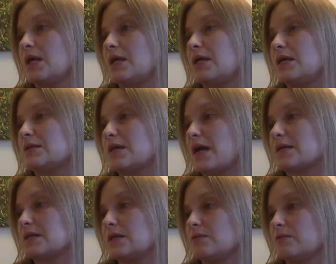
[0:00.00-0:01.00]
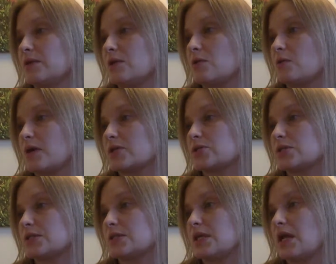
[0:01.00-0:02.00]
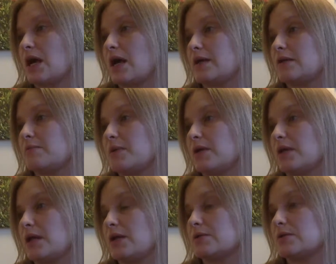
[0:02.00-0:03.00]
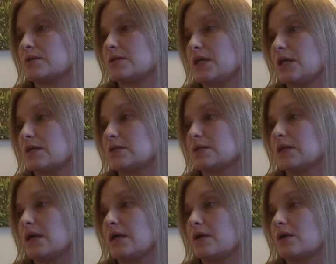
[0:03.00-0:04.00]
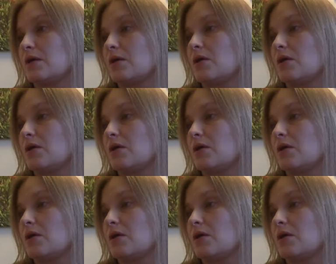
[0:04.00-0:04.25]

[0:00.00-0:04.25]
He is asking real questions that I can barely understand, like,